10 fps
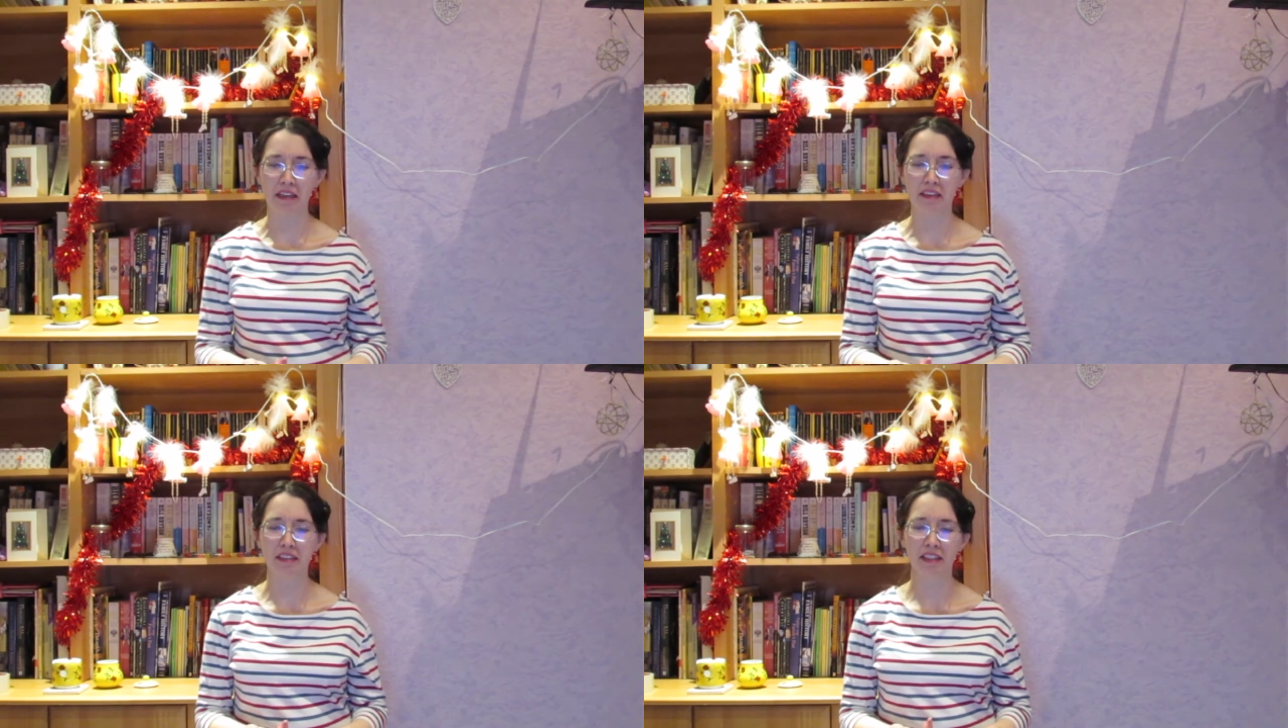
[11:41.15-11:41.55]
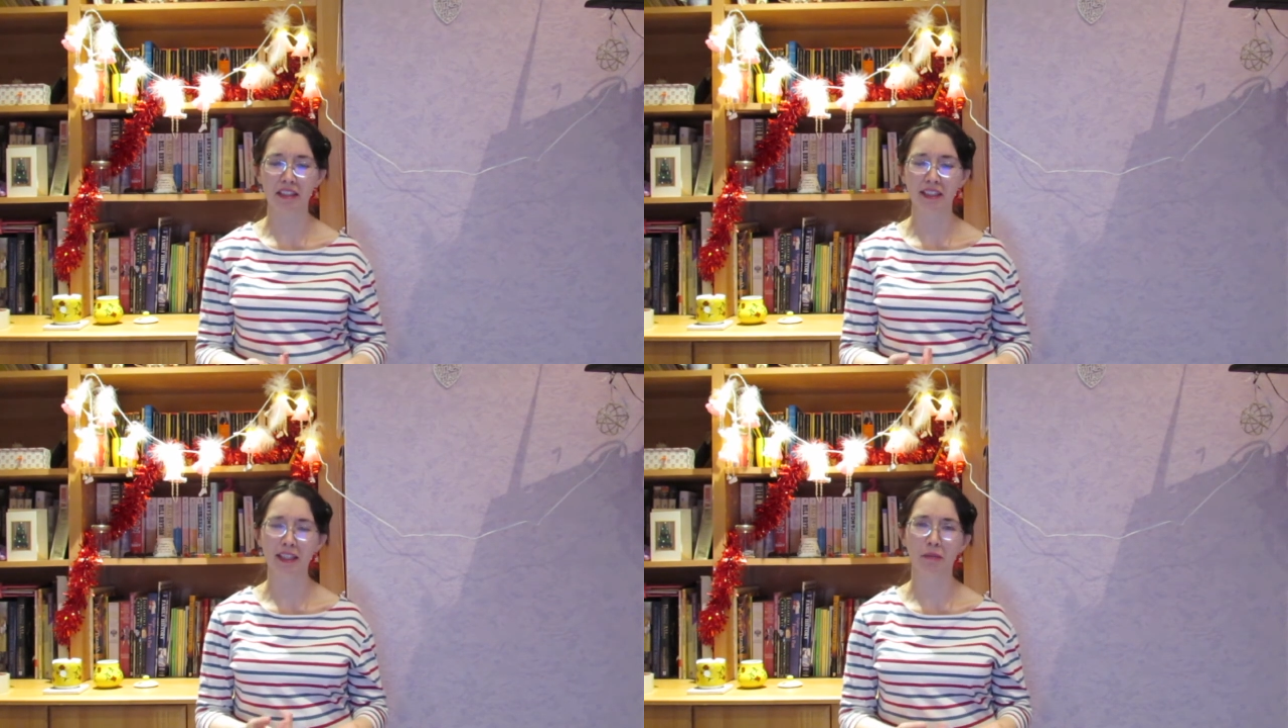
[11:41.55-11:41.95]
is a
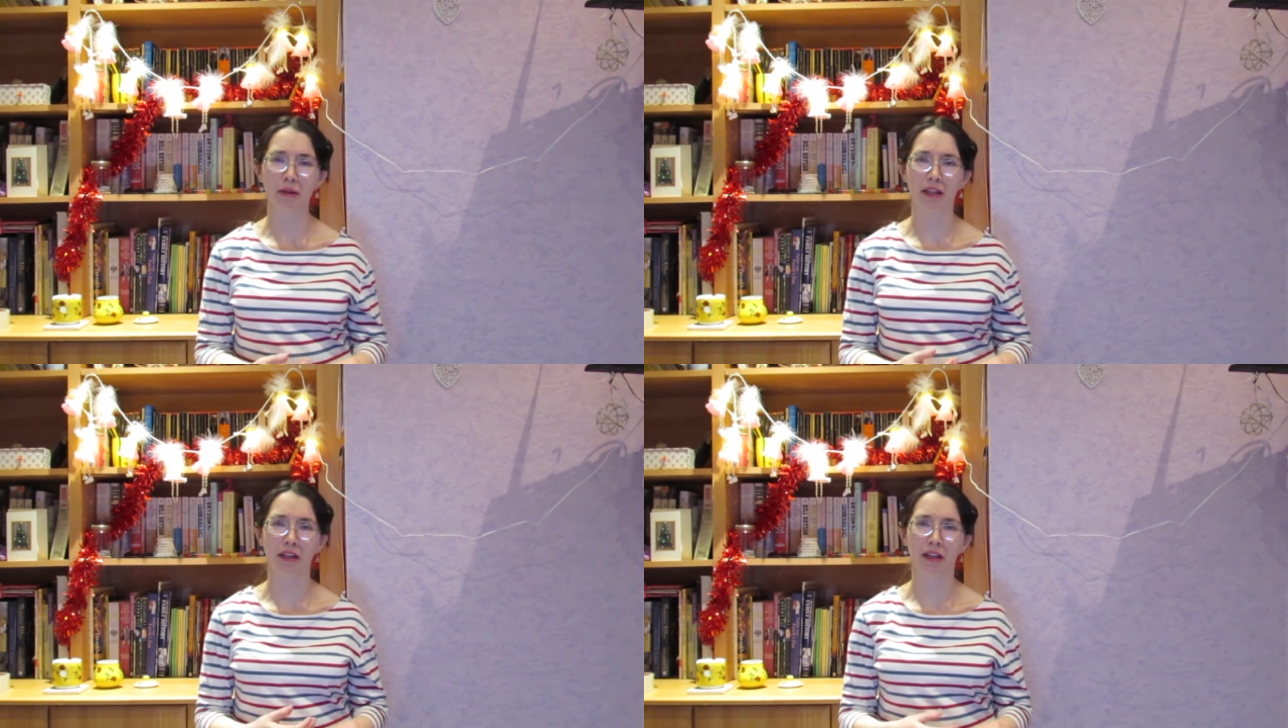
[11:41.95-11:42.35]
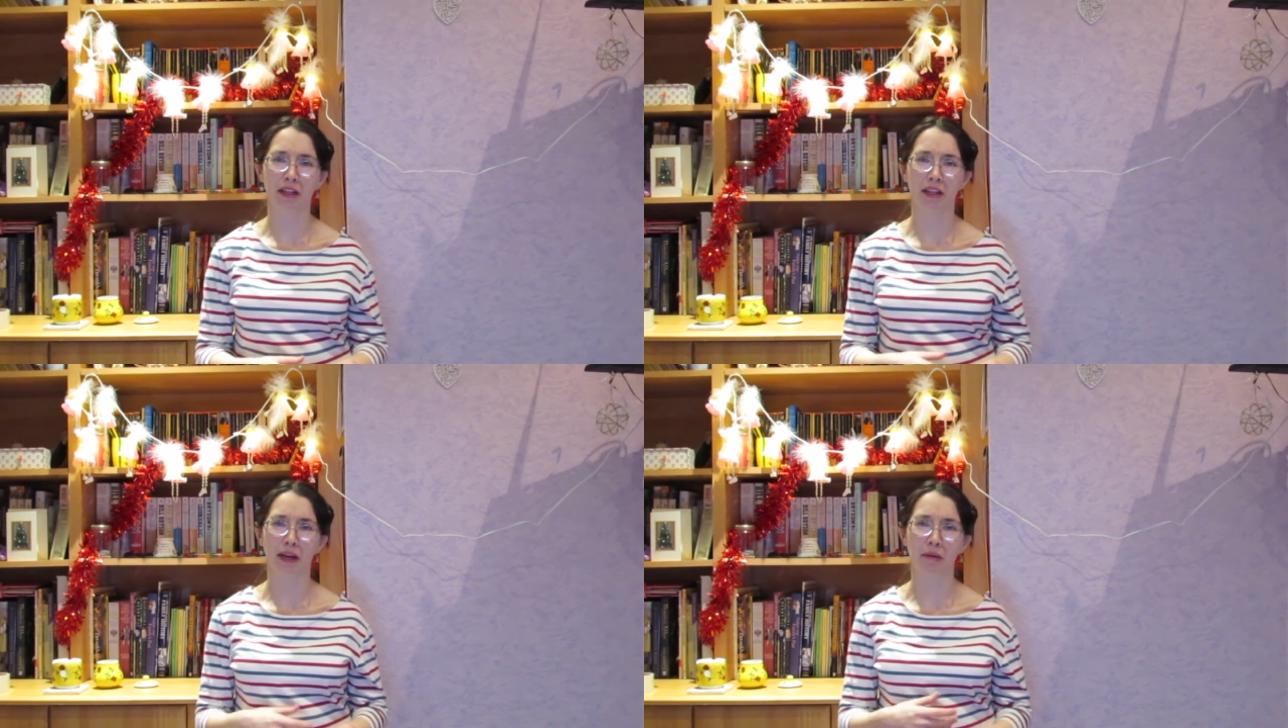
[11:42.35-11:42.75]
little bit like
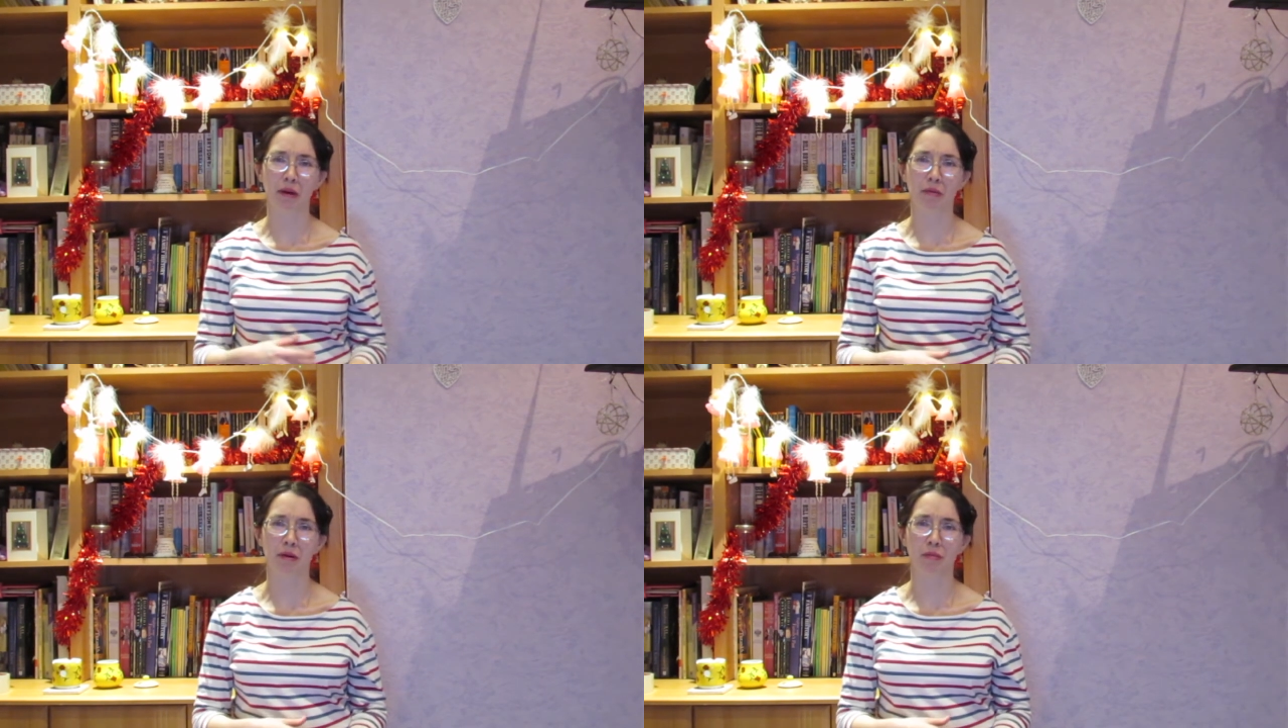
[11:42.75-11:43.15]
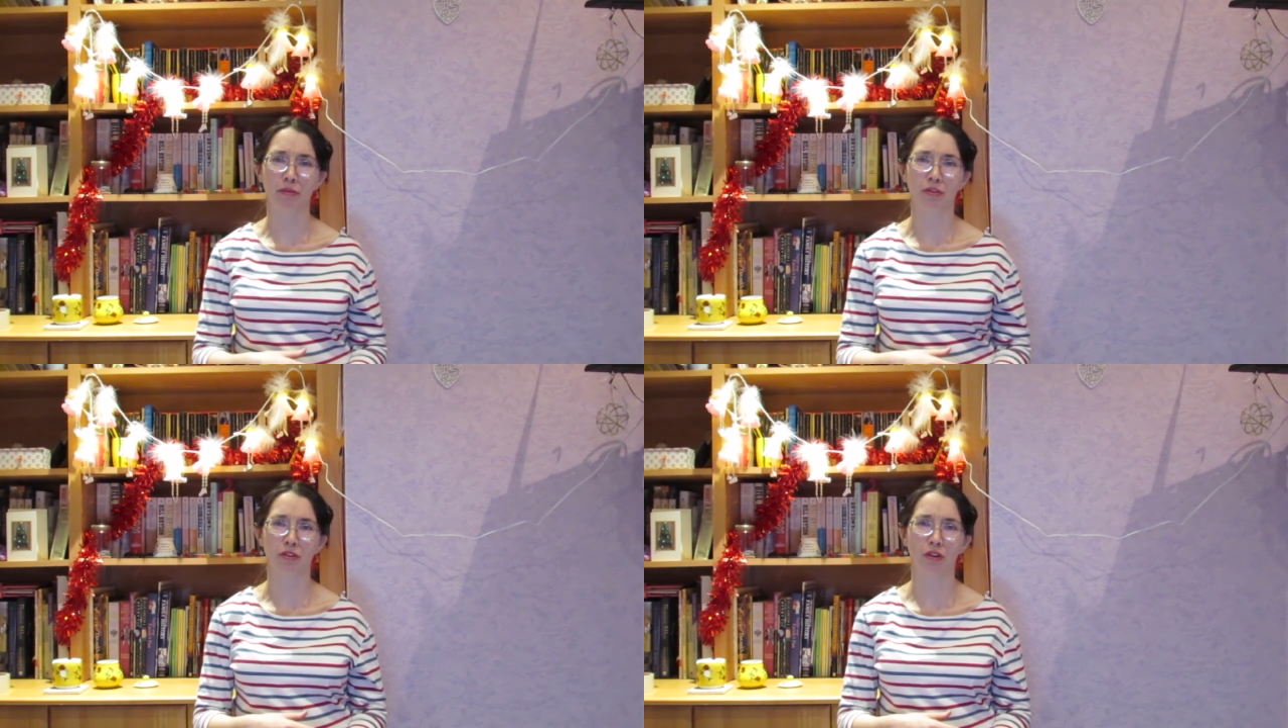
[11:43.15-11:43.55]
allowing people
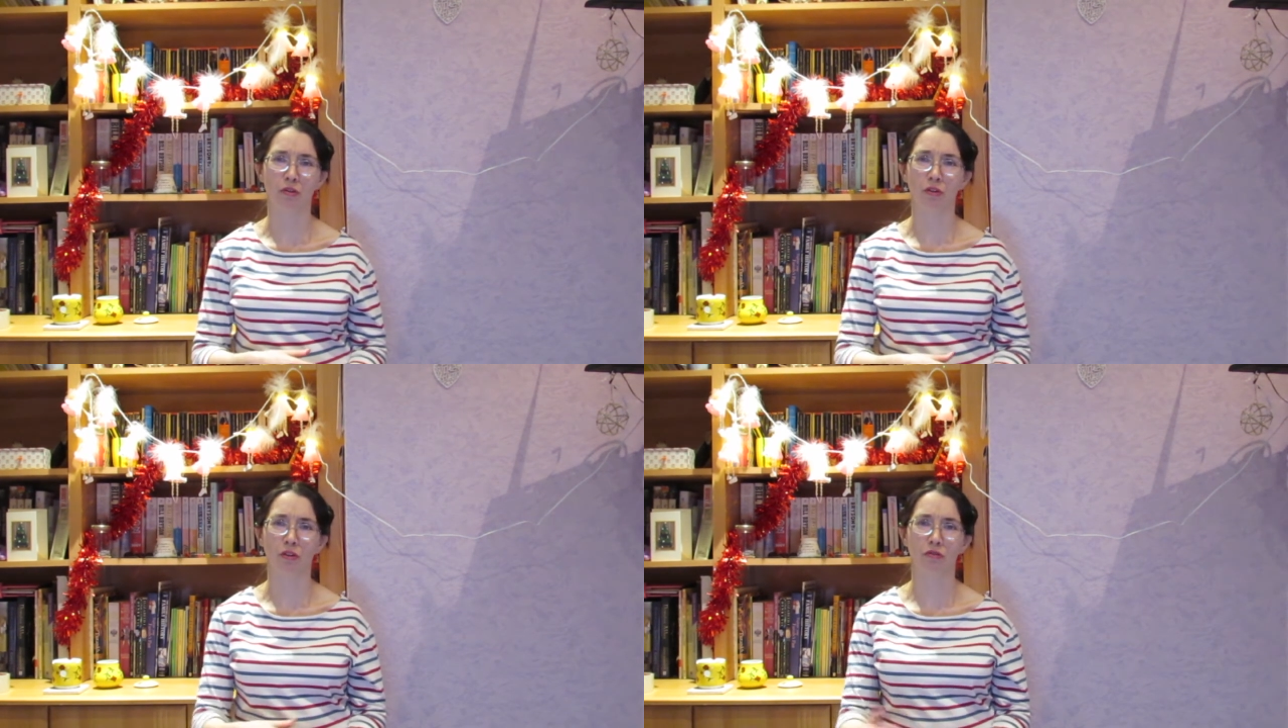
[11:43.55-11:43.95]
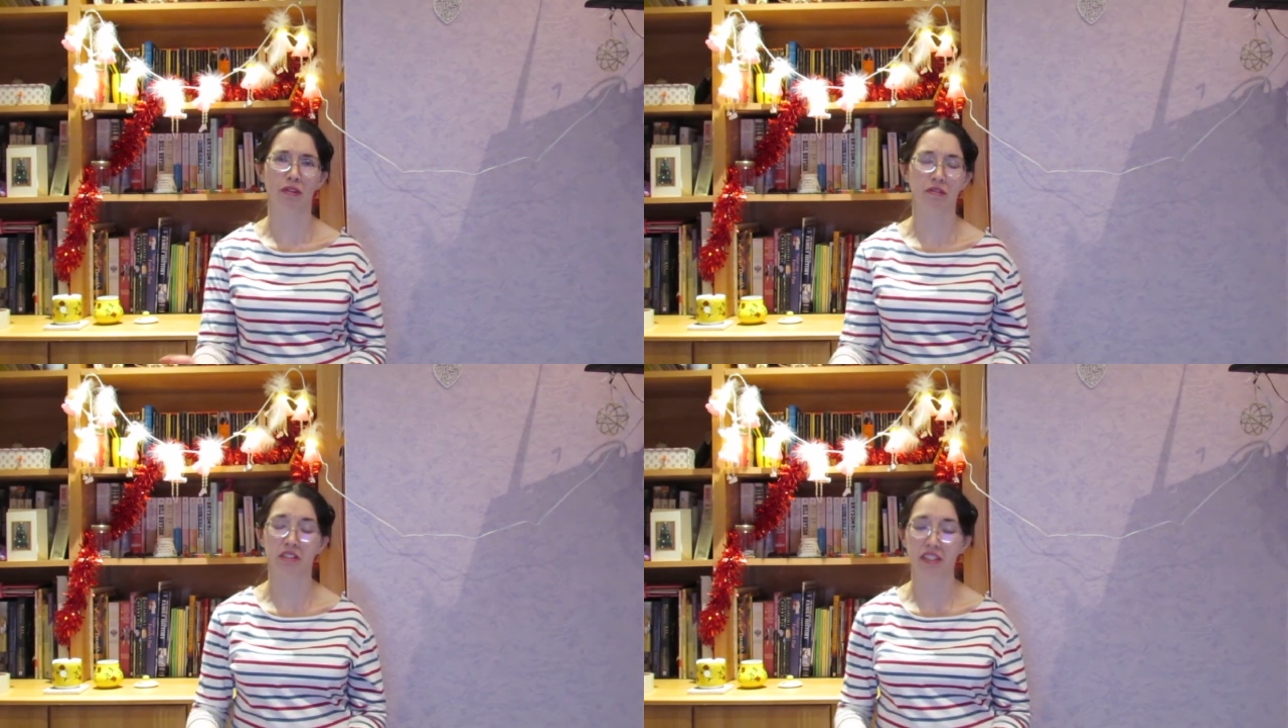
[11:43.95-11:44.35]
to go and look
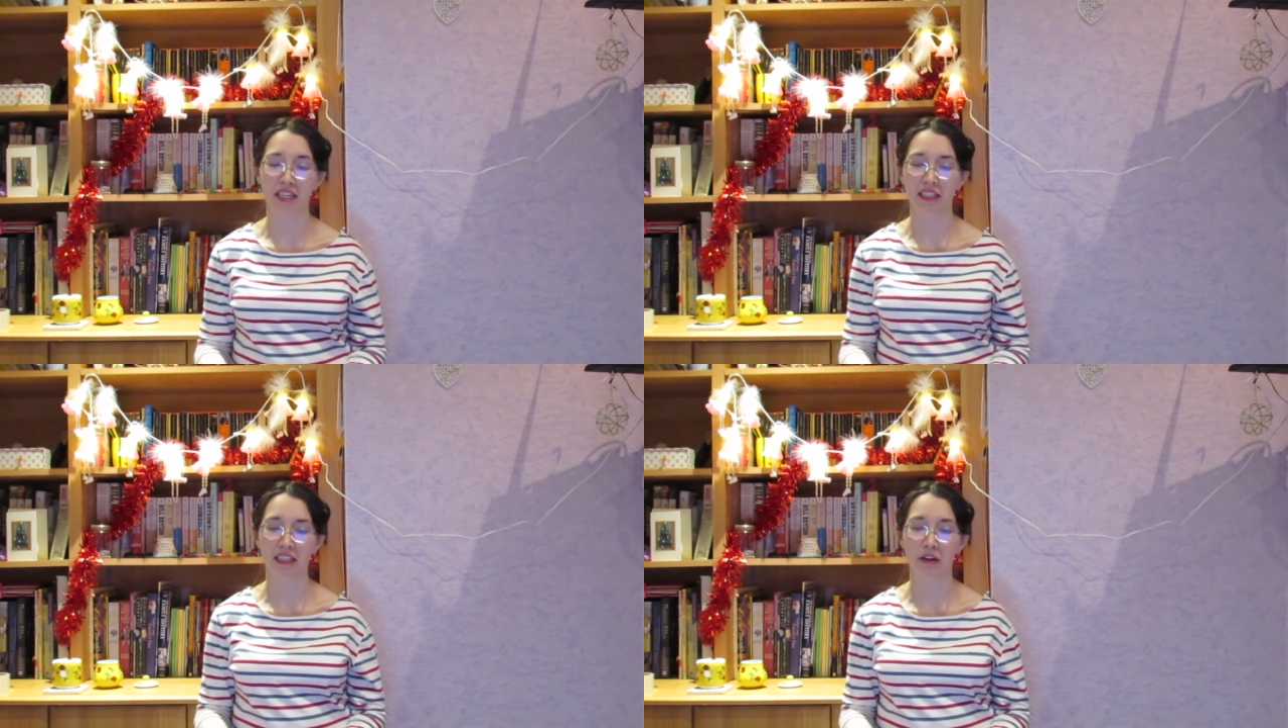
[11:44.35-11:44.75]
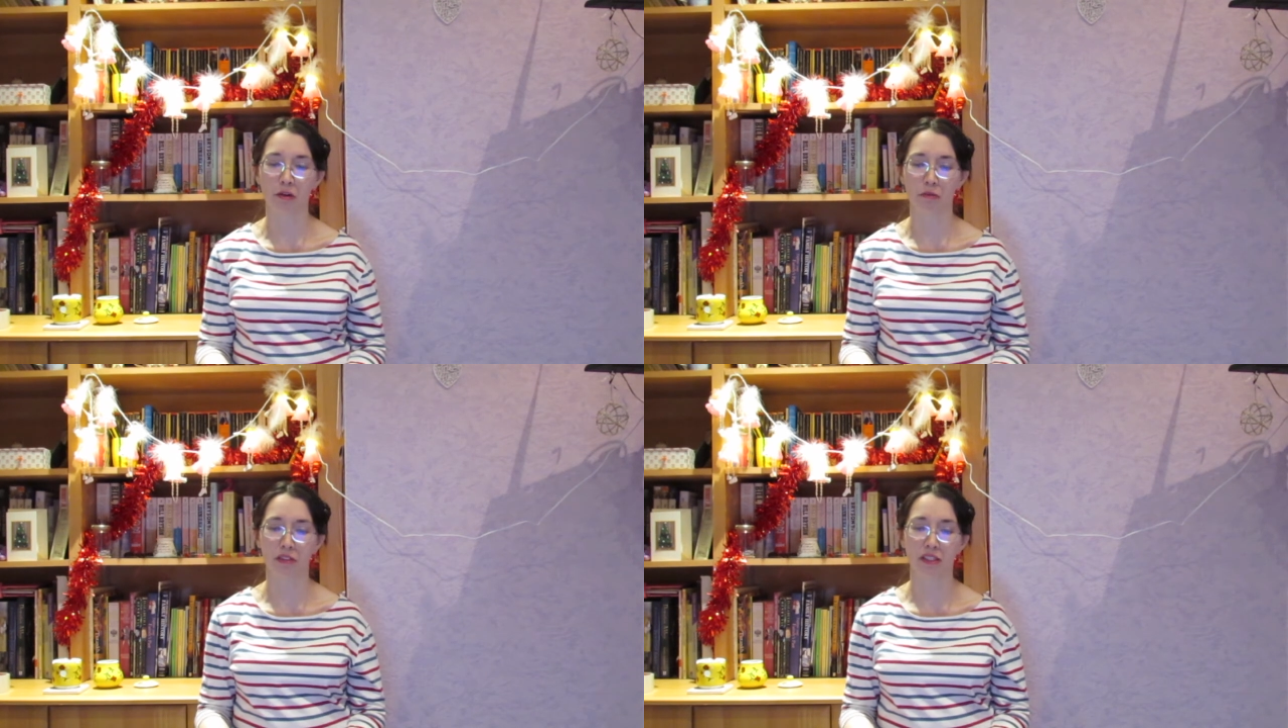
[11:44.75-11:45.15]
round a stately
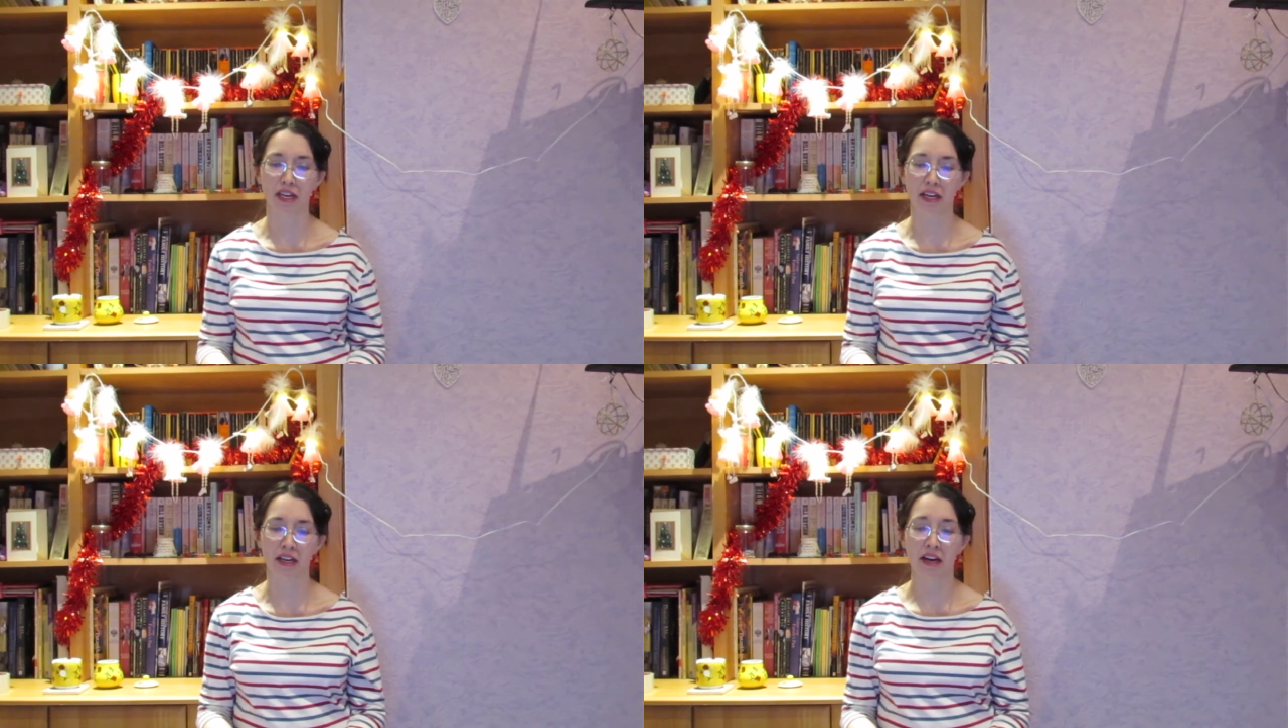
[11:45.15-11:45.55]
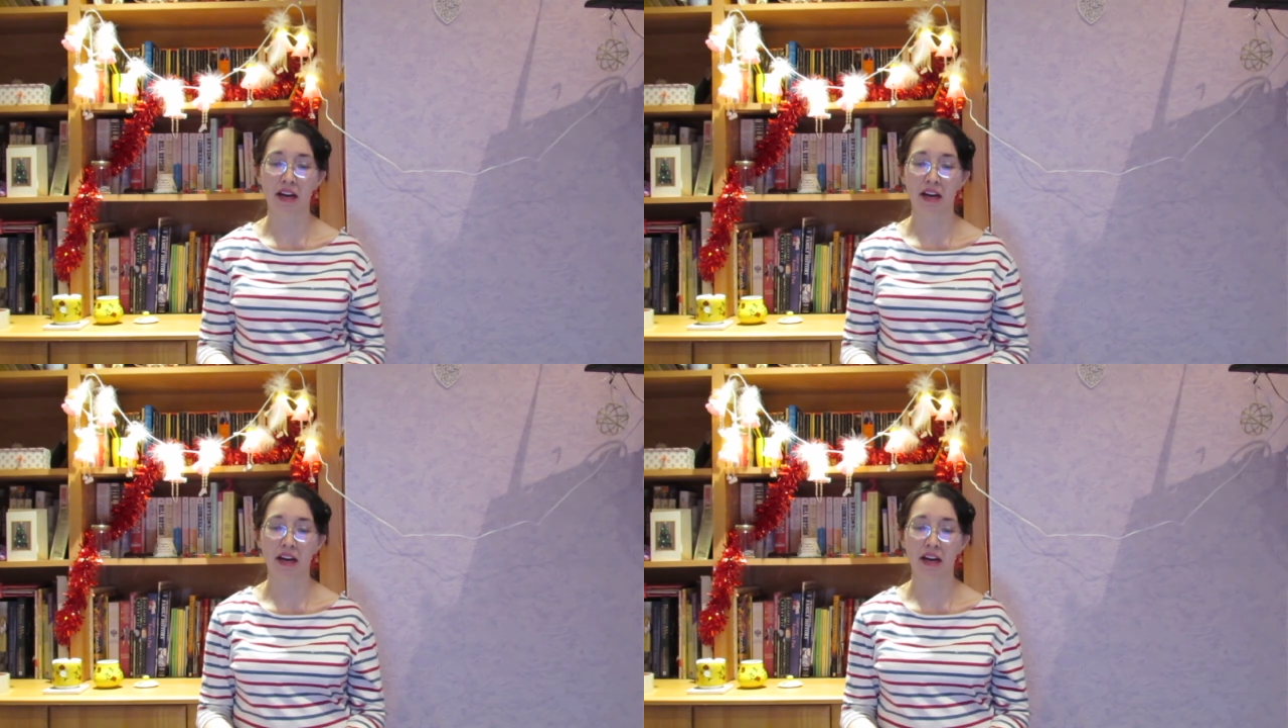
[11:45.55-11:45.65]
home today,